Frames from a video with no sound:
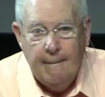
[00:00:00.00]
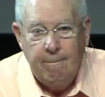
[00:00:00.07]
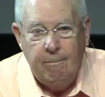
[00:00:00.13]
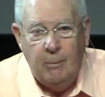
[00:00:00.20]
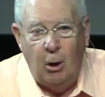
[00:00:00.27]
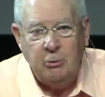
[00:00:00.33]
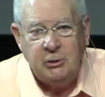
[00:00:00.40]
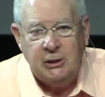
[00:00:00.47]

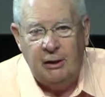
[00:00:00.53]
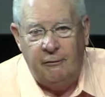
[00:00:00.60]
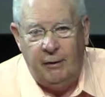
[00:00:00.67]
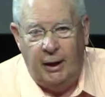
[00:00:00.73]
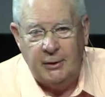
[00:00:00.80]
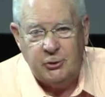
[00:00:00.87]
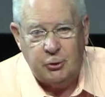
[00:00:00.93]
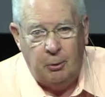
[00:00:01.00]
Most of
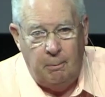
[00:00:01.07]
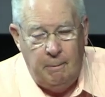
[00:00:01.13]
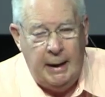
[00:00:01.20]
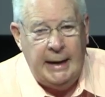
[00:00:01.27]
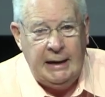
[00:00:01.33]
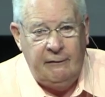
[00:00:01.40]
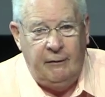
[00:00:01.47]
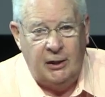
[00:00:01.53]
us or
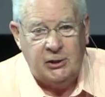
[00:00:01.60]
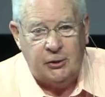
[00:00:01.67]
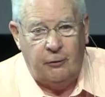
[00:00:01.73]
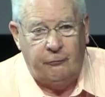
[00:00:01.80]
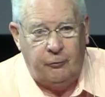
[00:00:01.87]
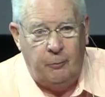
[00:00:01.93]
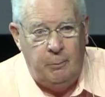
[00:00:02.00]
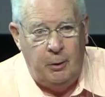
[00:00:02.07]
many of us
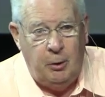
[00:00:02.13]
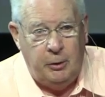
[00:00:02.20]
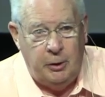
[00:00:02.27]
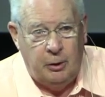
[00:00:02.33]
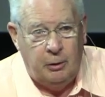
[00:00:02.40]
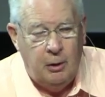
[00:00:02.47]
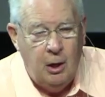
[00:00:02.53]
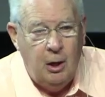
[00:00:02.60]
are
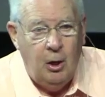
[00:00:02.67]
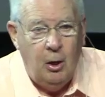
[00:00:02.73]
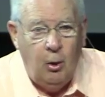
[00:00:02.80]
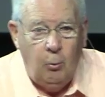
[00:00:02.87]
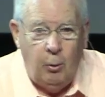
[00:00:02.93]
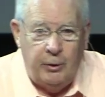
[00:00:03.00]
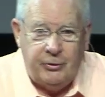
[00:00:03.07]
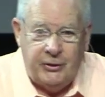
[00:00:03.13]
familiar
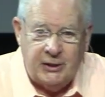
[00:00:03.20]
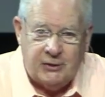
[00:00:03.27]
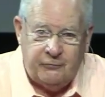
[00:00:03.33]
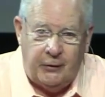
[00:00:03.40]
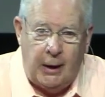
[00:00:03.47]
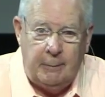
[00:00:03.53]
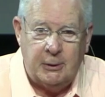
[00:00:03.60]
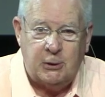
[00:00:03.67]
with this
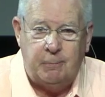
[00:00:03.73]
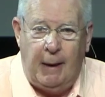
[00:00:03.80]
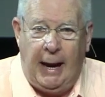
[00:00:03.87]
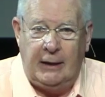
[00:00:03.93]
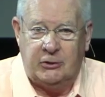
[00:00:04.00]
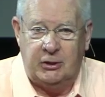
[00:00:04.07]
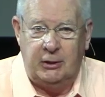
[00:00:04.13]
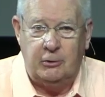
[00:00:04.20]
famous
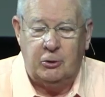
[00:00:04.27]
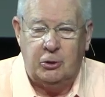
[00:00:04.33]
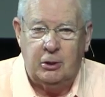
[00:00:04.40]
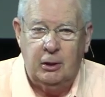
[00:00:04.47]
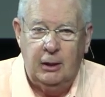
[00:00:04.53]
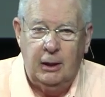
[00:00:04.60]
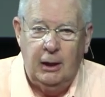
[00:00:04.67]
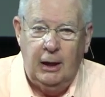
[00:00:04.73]
passage.